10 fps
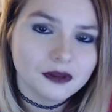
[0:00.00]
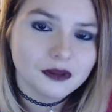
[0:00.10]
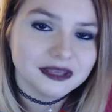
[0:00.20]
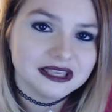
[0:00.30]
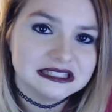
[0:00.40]

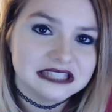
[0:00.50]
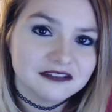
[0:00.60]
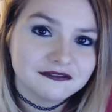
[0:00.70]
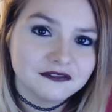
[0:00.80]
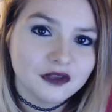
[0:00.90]
because I
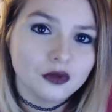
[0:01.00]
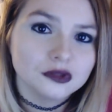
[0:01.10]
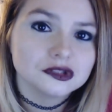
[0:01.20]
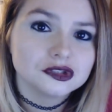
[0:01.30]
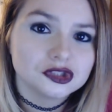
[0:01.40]
felt
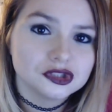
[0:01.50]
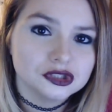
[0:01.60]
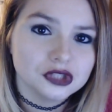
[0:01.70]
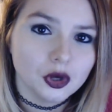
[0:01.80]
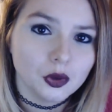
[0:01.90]

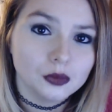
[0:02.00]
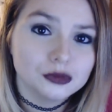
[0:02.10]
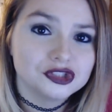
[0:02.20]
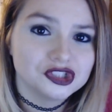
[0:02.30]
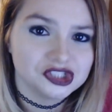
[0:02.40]
so
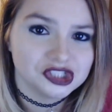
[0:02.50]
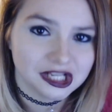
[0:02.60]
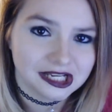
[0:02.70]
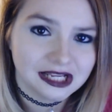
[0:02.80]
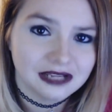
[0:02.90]

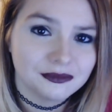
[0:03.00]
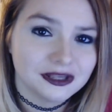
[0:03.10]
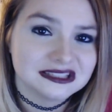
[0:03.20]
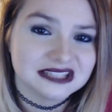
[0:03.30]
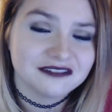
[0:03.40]
shitty,
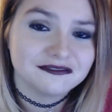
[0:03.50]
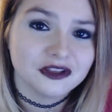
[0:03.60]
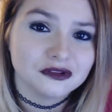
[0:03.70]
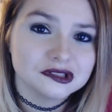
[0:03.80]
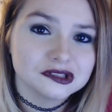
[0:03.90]
because I
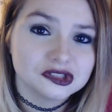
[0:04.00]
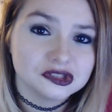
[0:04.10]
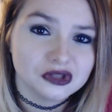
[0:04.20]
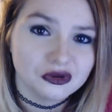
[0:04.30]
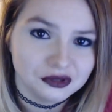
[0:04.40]
felt
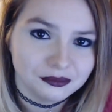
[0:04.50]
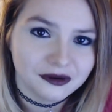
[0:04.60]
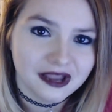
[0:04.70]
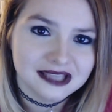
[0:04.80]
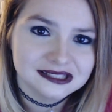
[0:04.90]
so
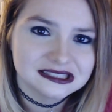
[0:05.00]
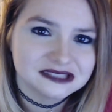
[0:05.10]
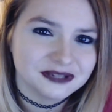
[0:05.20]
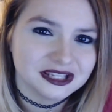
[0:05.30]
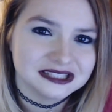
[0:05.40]
depressed,
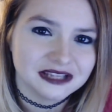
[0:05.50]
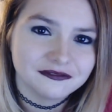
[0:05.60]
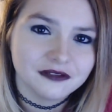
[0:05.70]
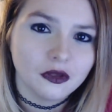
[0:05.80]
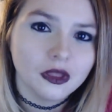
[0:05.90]
because I
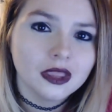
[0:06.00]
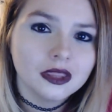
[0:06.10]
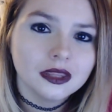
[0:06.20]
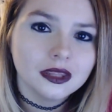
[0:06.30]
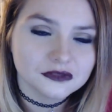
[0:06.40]
felt
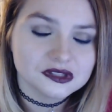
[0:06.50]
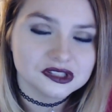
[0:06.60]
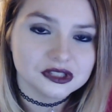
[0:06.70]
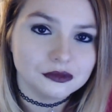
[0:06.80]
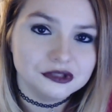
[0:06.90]

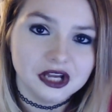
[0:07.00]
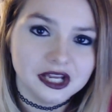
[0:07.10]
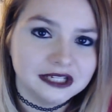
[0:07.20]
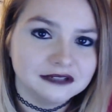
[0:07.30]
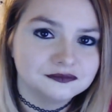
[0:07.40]
so
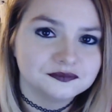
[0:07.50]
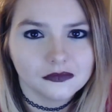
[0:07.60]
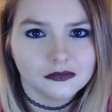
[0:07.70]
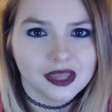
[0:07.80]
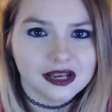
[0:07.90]
done.
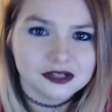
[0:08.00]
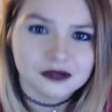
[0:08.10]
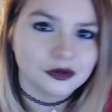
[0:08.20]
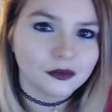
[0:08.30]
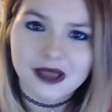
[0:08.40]
And I
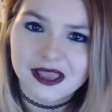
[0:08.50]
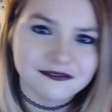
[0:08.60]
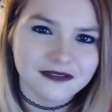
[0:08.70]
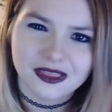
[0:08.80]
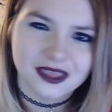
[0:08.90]
don't know why I
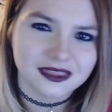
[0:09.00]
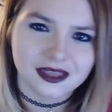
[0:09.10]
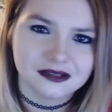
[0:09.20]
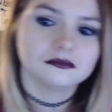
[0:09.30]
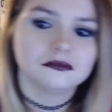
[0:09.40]
felt like
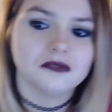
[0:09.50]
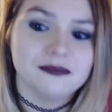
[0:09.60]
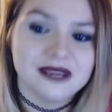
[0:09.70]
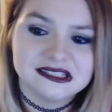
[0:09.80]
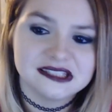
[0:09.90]
that. It
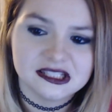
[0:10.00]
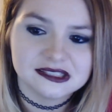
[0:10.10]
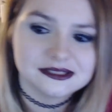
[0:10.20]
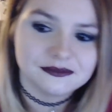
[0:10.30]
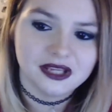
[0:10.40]
made sense
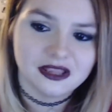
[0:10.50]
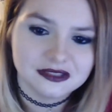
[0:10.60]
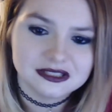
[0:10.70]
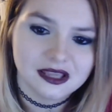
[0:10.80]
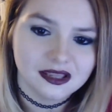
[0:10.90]
to me at the
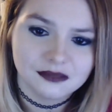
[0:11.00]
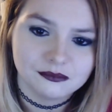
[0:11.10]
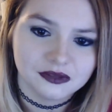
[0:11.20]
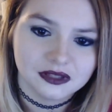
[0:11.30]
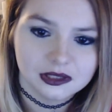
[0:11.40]
time,
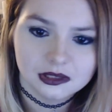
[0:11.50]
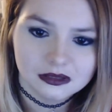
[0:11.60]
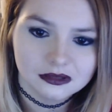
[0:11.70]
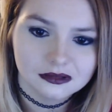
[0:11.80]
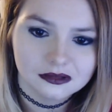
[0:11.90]
but
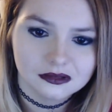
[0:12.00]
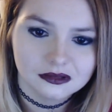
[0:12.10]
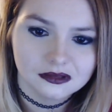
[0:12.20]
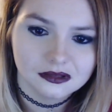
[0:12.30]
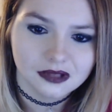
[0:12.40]

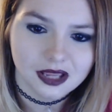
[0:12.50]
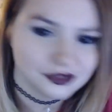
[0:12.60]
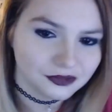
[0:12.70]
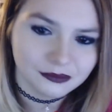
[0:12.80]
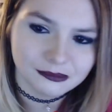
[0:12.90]
I
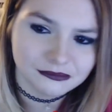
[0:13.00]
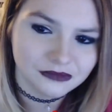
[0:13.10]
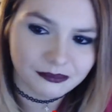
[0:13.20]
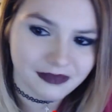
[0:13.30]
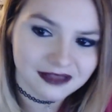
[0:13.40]
knew in the
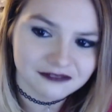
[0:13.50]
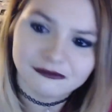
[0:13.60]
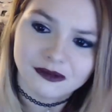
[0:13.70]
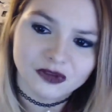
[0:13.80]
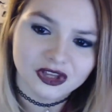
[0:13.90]
back of
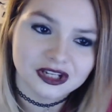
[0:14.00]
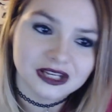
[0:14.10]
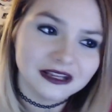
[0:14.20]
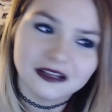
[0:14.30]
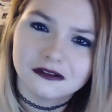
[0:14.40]
my mind it
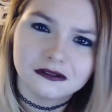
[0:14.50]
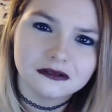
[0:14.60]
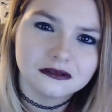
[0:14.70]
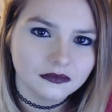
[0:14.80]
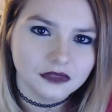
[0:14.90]
didn't.
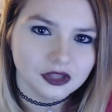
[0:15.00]
You